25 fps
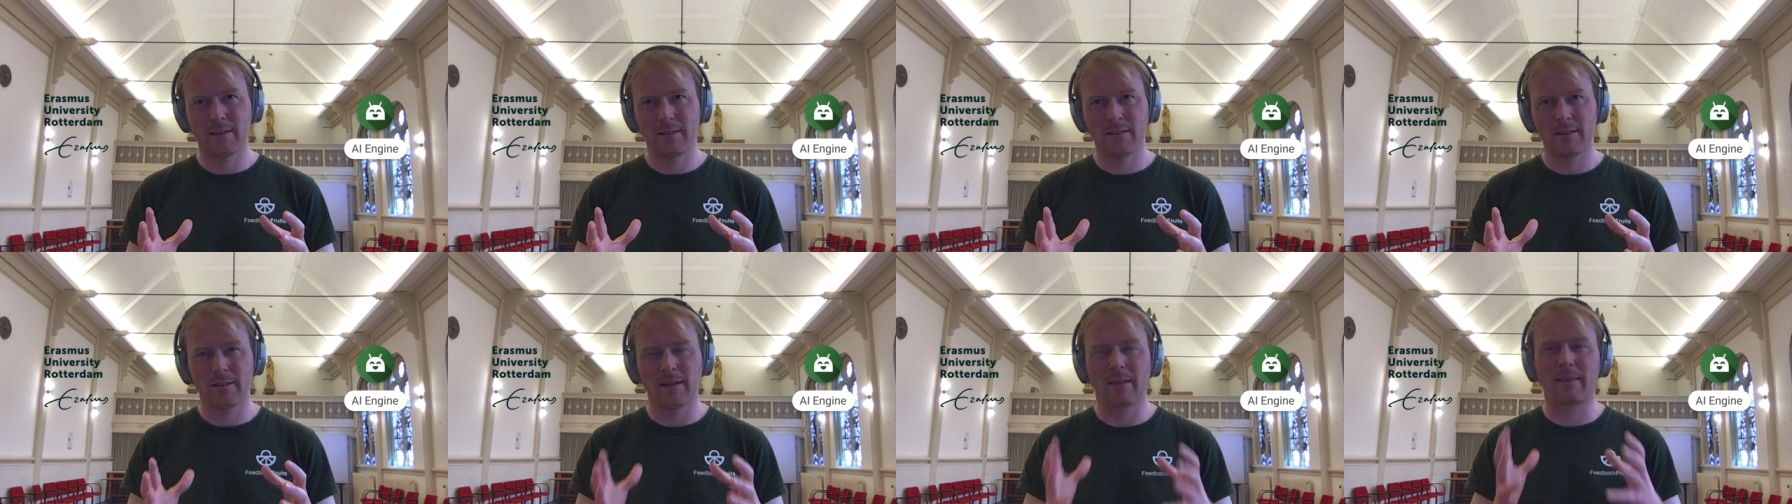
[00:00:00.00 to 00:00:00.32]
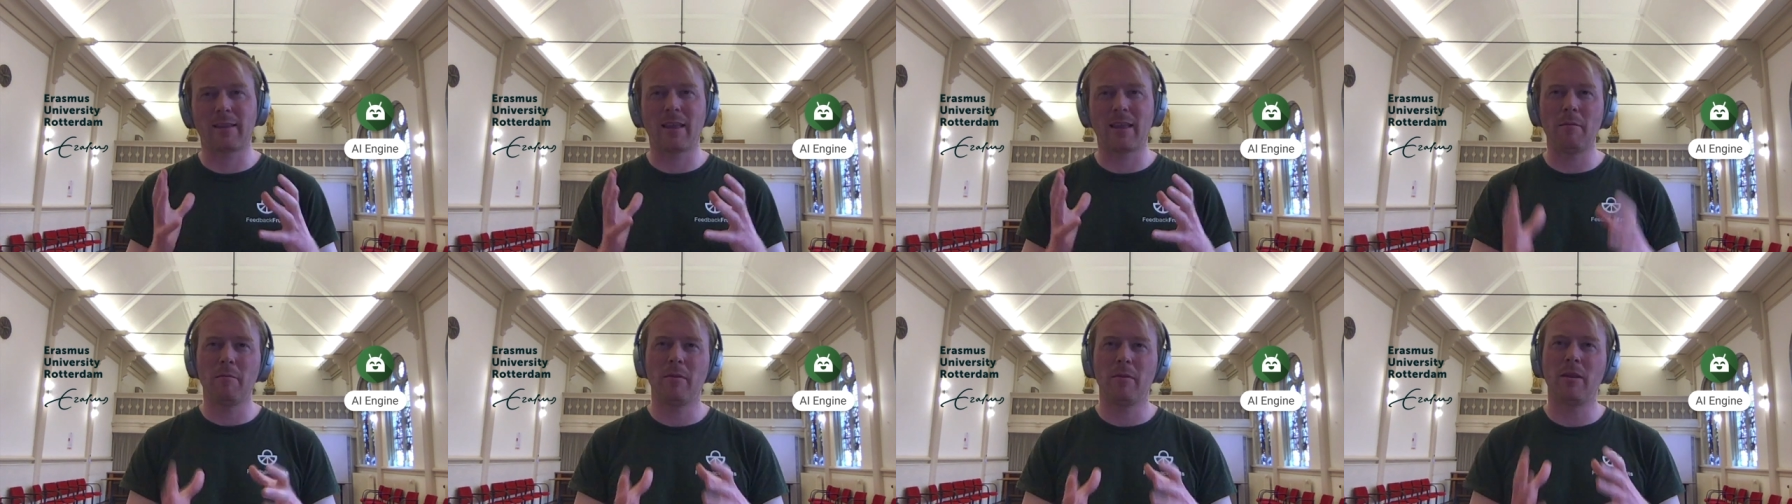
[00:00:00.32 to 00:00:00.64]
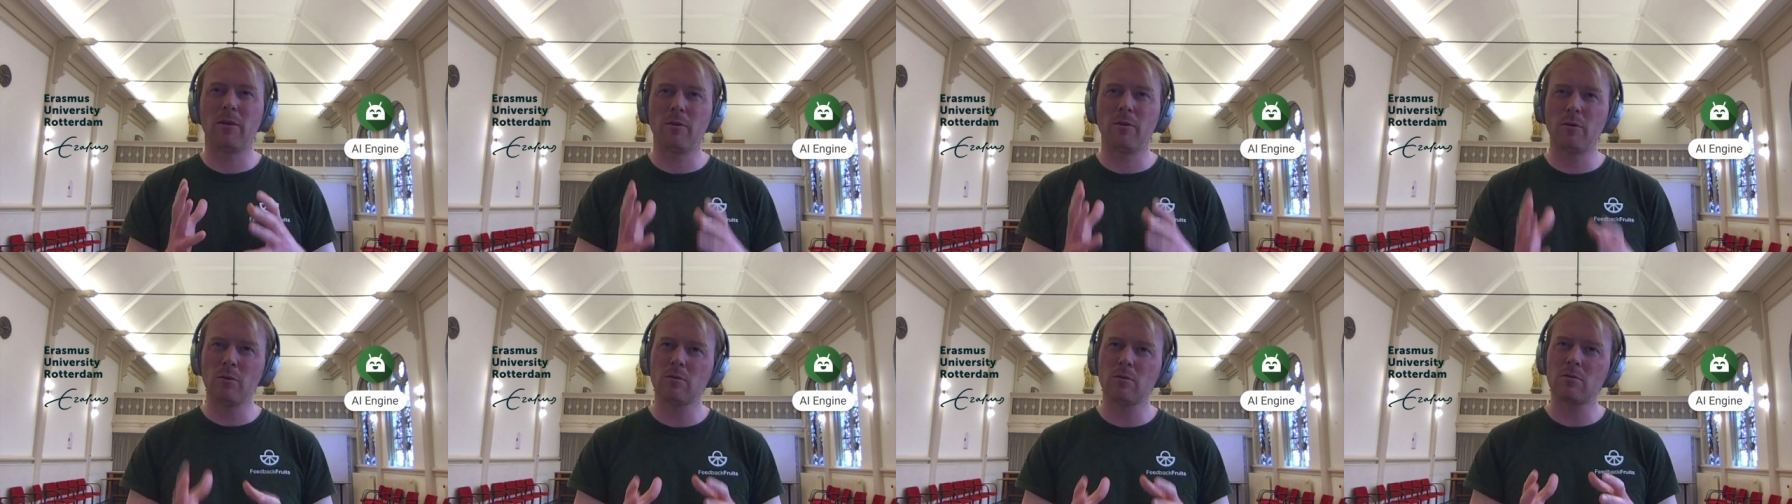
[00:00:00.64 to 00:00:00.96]
that can be
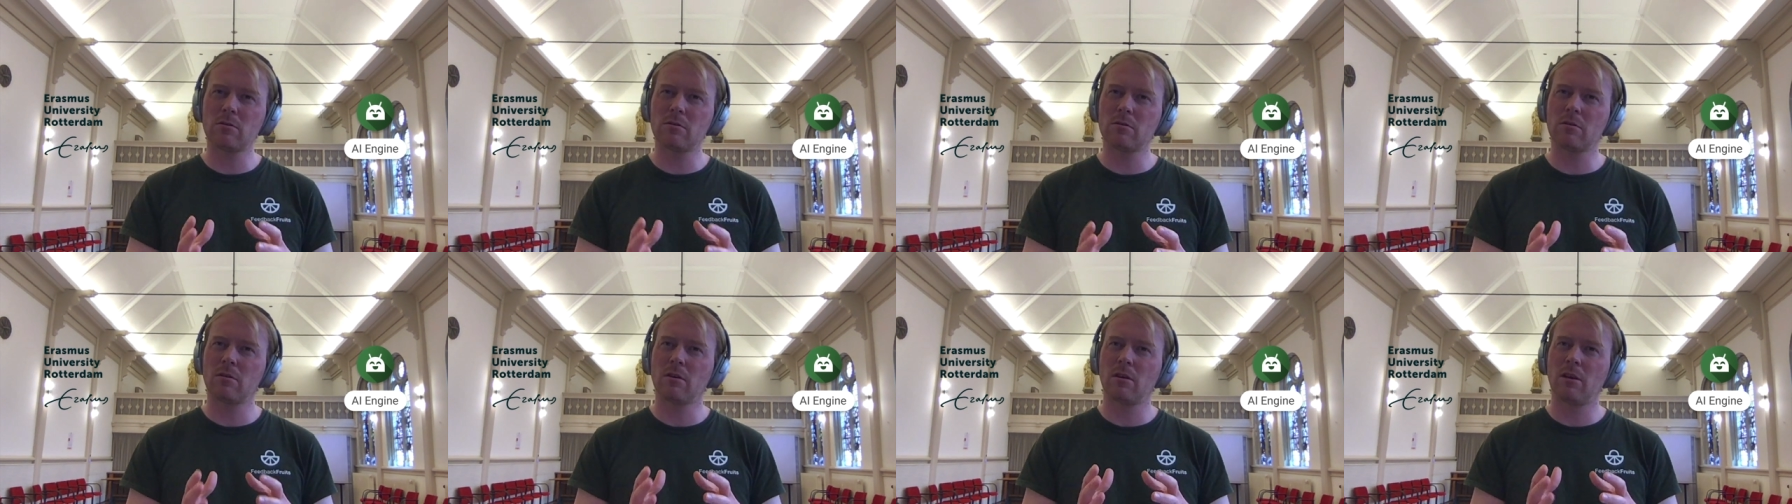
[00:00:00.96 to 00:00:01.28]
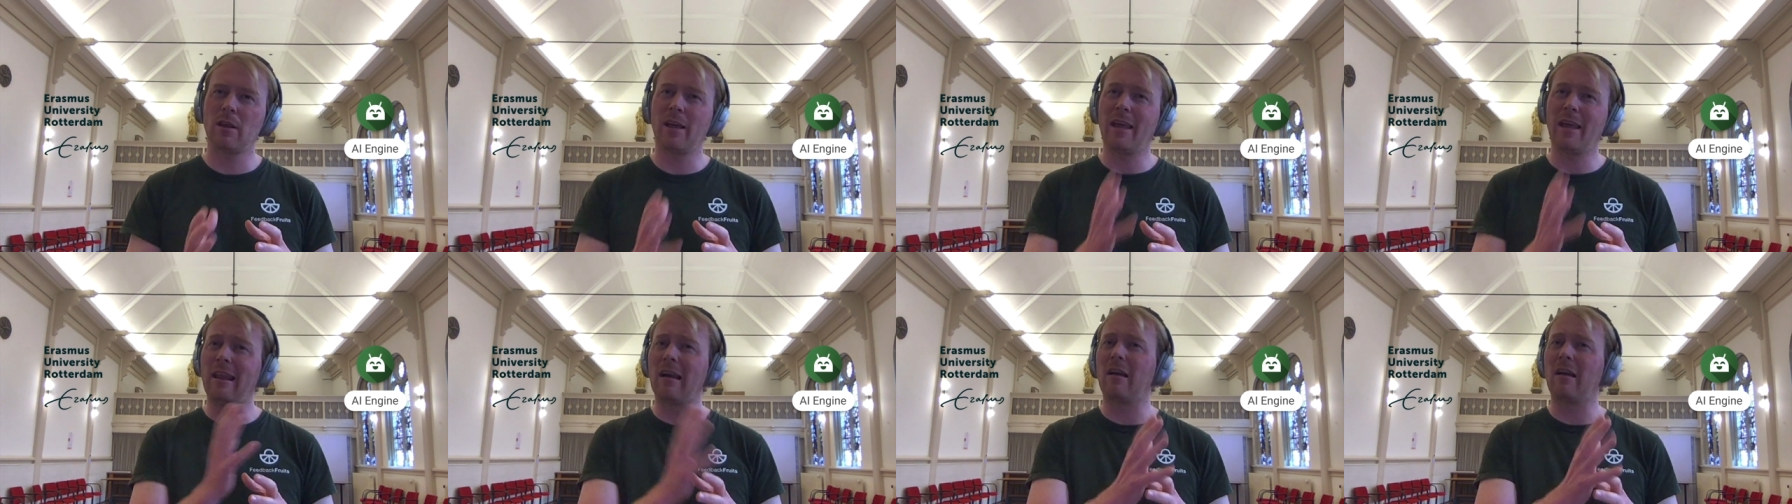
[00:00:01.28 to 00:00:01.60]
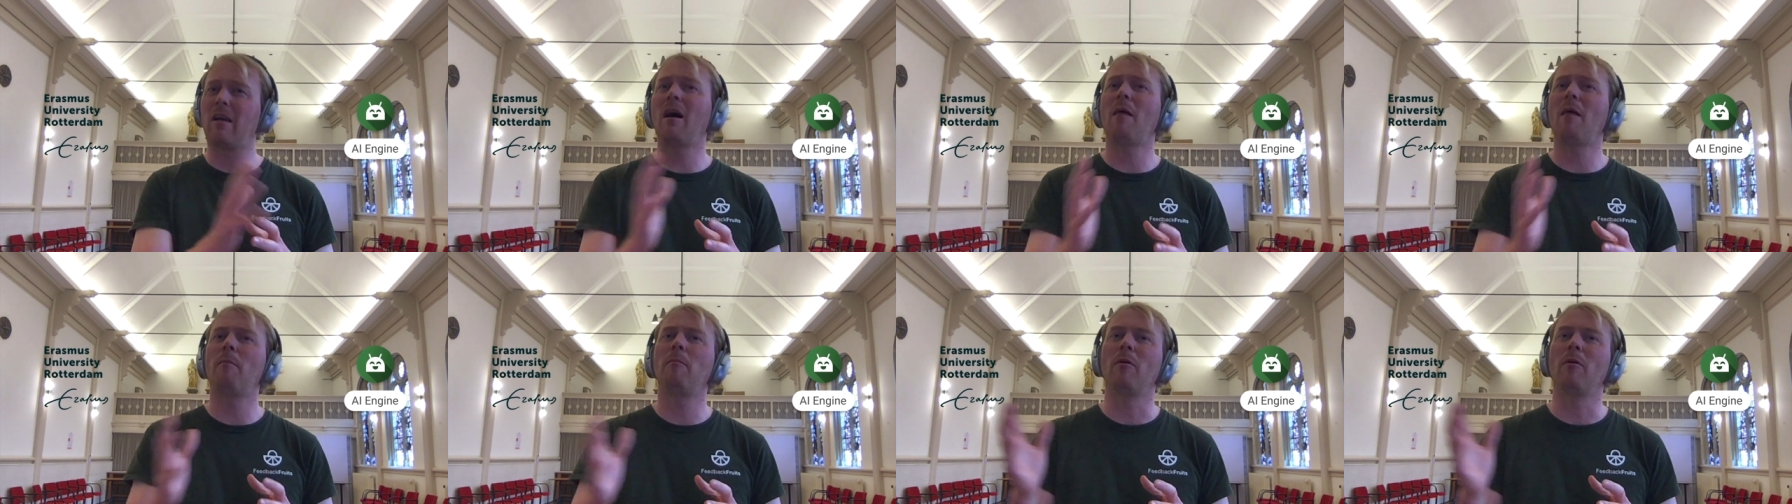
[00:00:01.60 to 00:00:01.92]
used in a
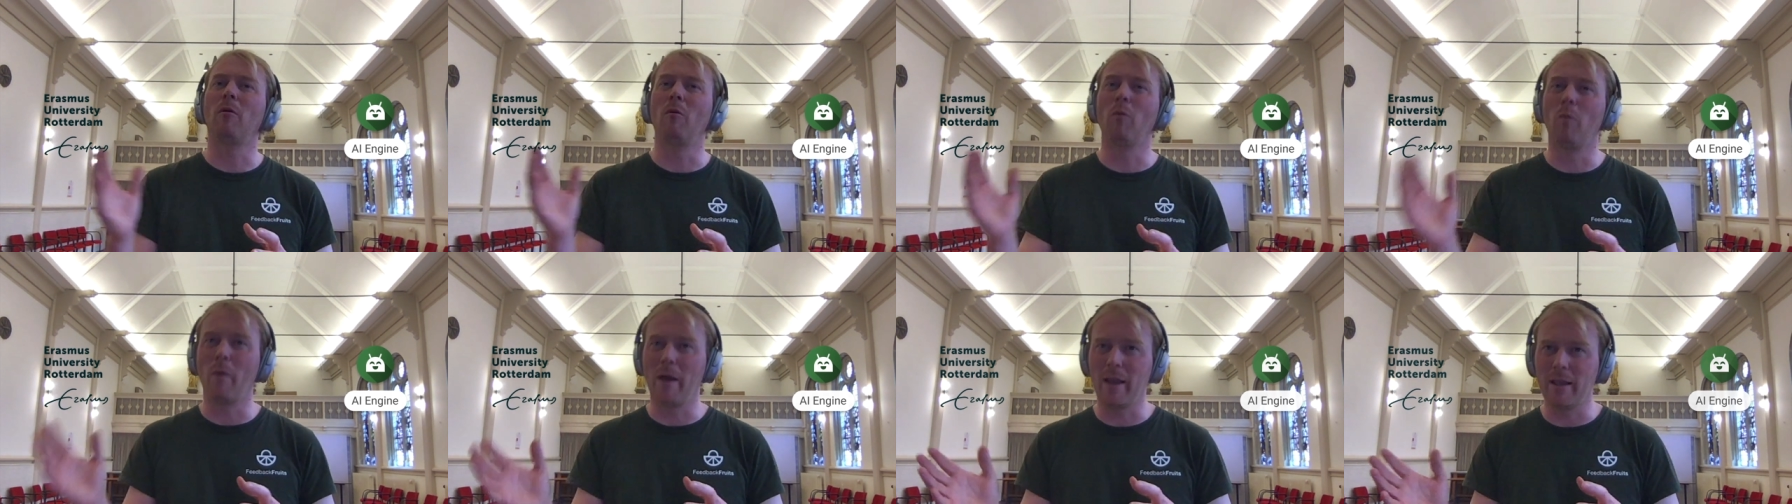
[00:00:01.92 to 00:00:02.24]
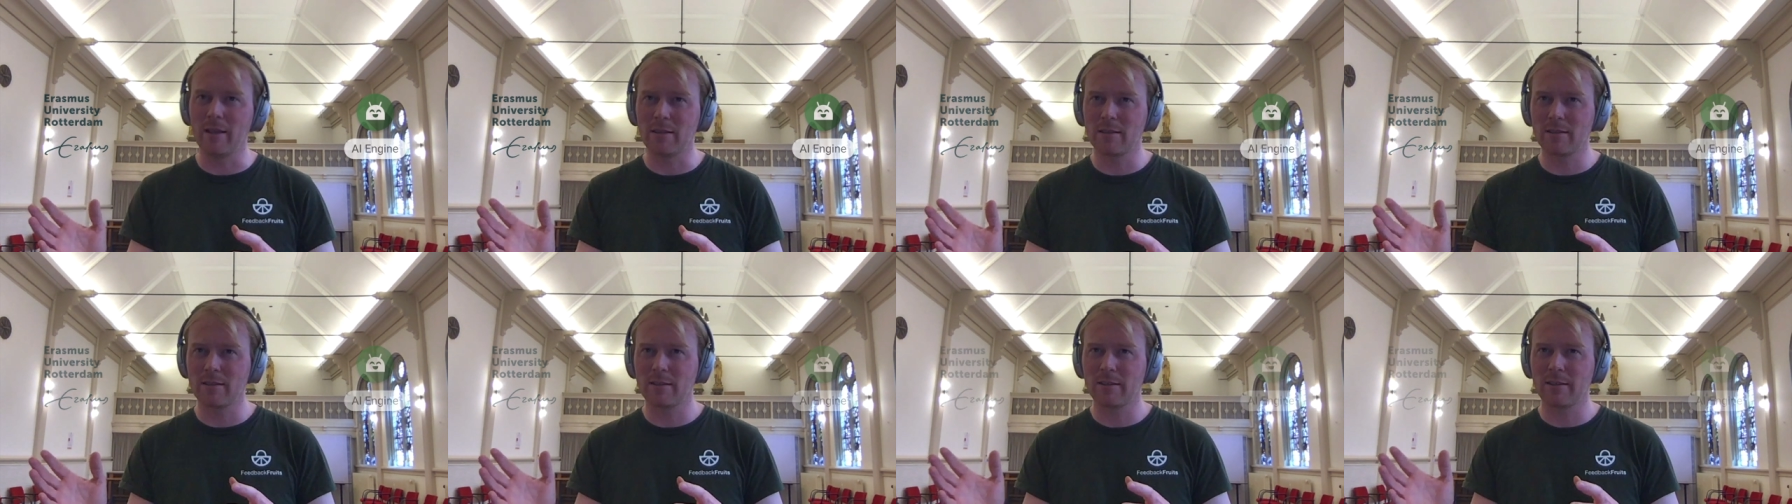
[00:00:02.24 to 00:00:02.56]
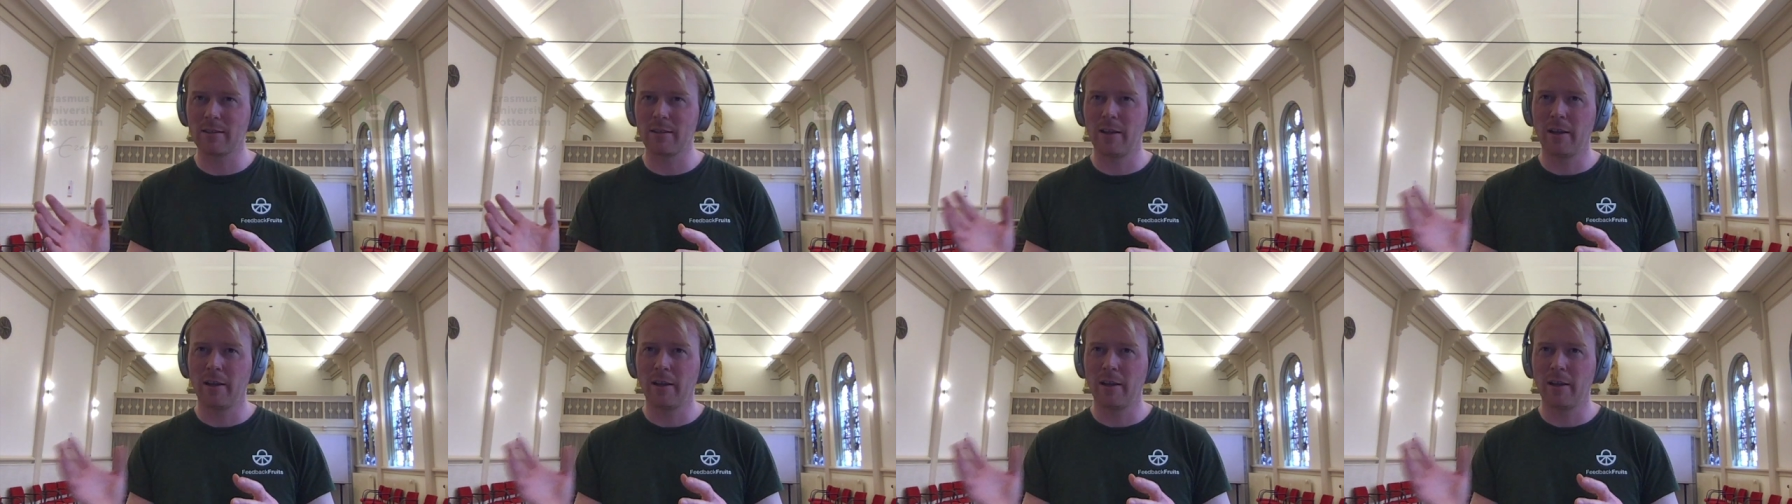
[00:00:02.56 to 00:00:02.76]
couple of ways.